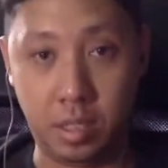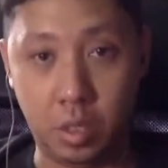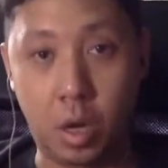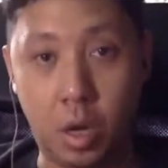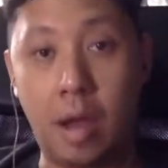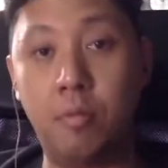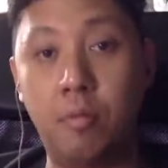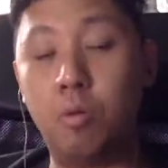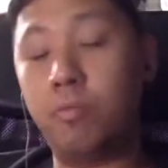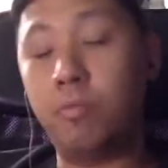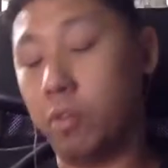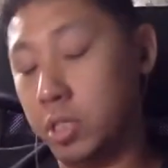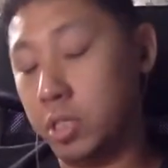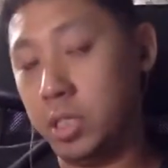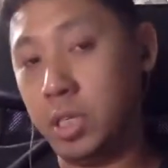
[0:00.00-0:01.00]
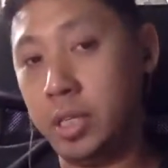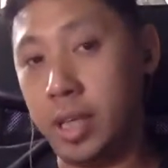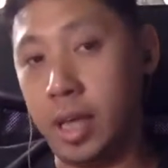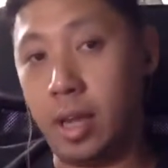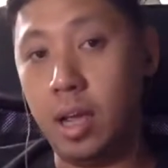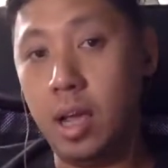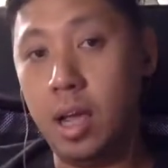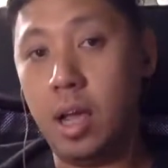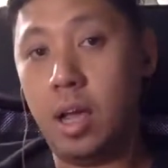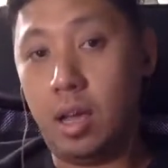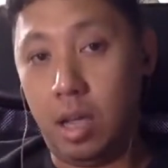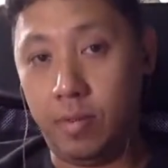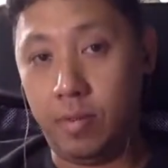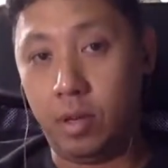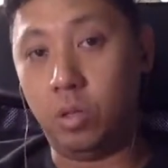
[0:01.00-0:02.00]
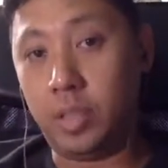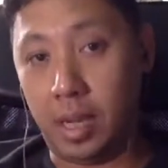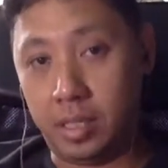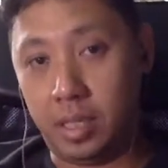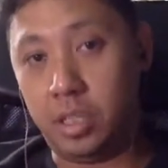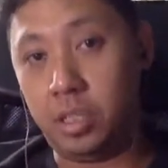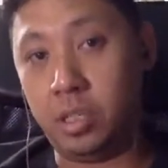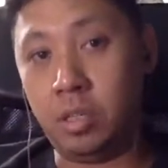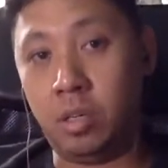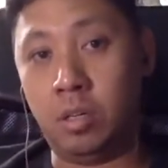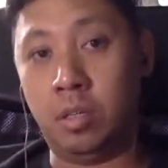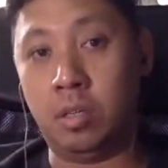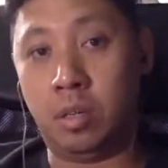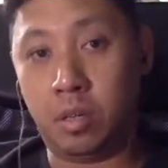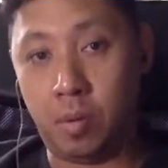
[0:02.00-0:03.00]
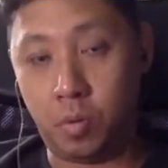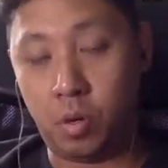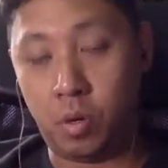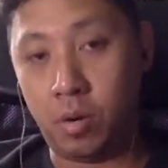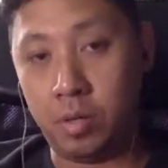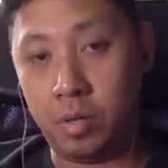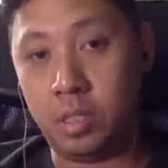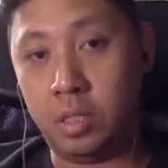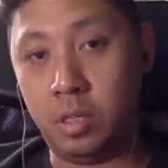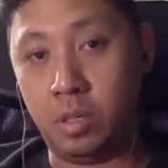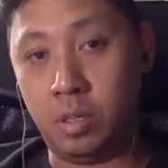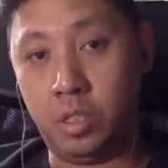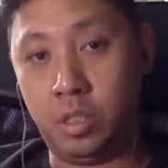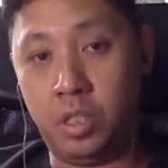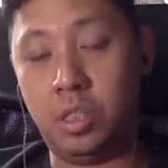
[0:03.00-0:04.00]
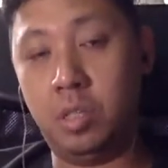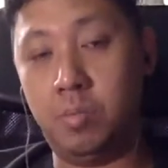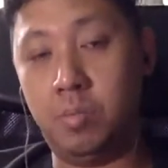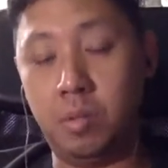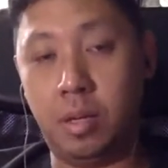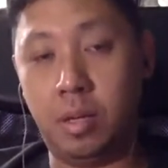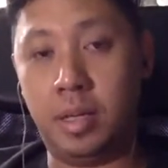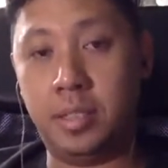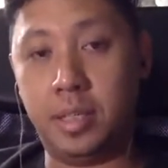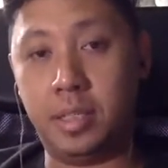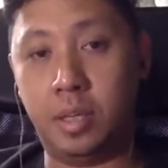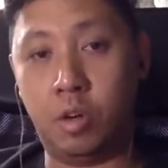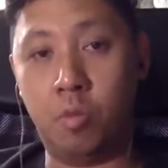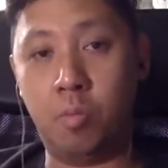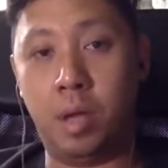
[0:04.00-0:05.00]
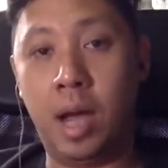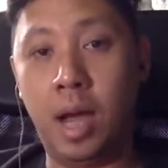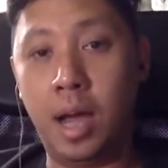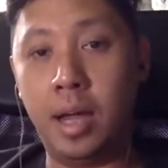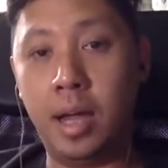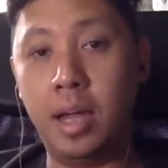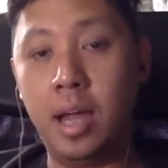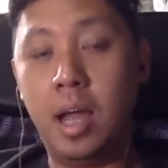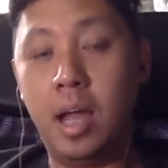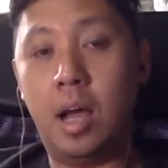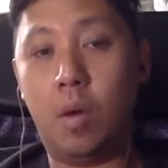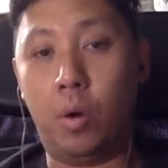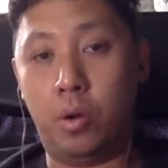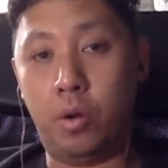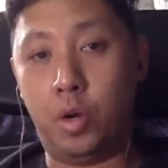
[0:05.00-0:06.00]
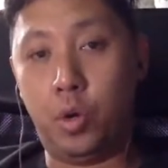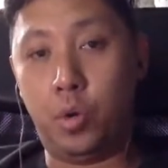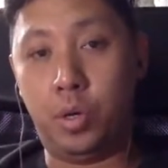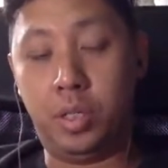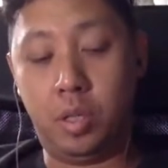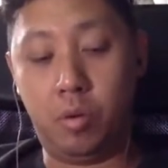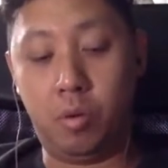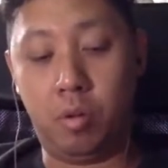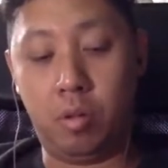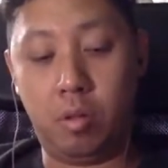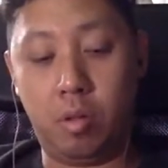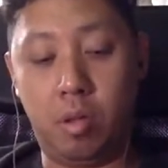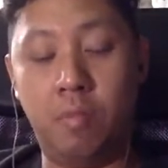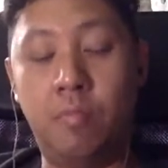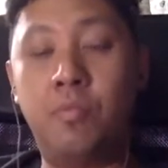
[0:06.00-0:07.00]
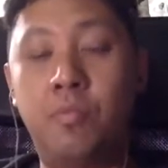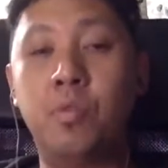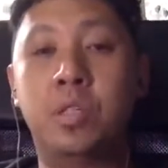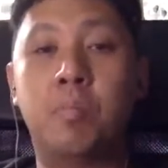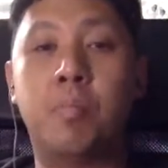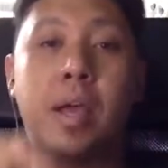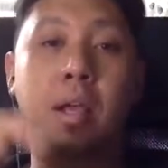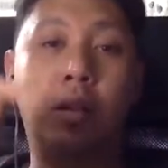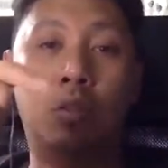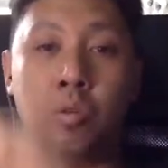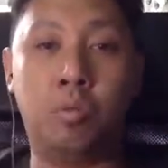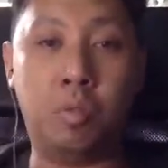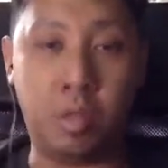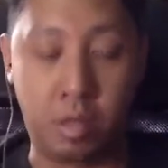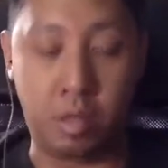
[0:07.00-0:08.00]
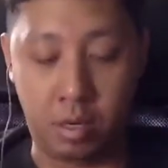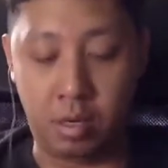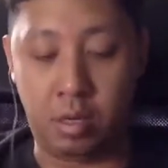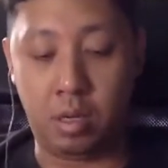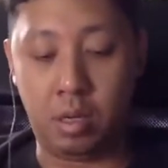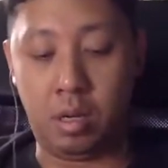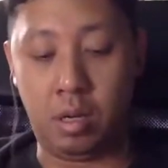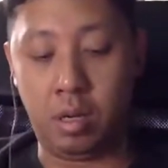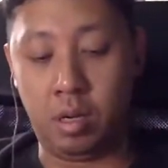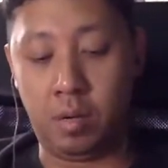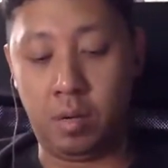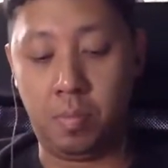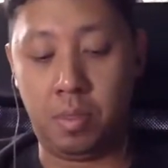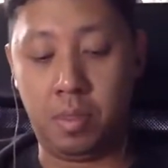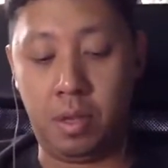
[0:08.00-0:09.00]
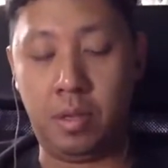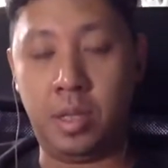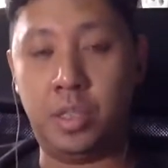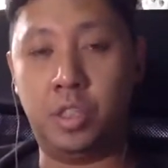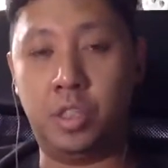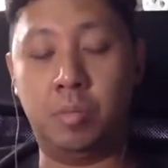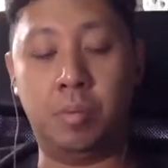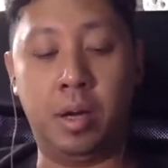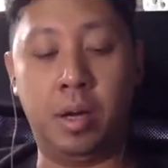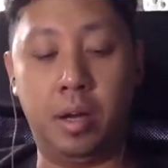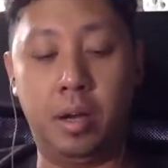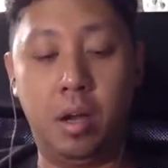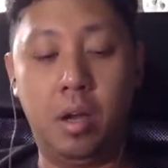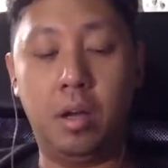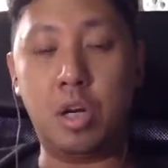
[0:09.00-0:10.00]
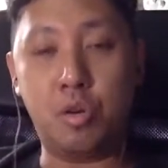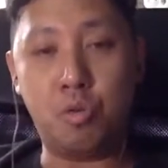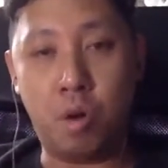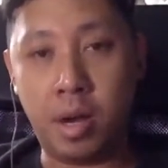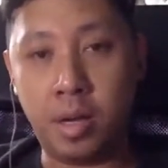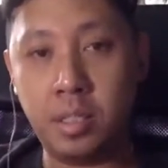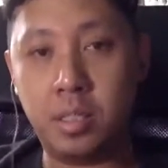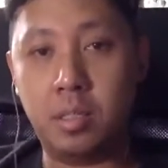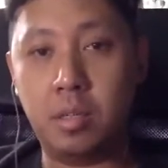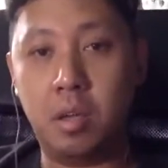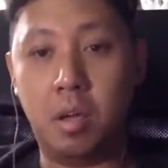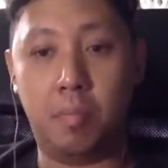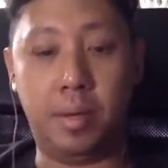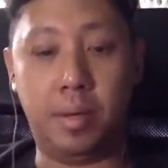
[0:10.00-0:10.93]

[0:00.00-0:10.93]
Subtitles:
So I will foresee that even though taxation on cryptocurrency or digital assets are going to be high, what they will do is they will infuse it back into the industry by grants, by